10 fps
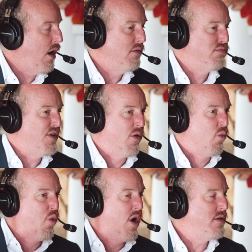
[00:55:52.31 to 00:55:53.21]
Oh,
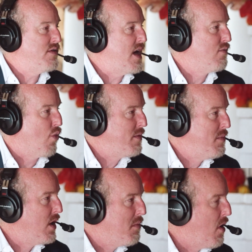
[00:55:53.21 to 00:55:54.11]
one
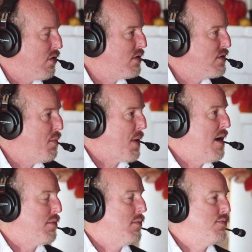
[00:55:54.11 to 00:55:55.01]
millimolar, no problem.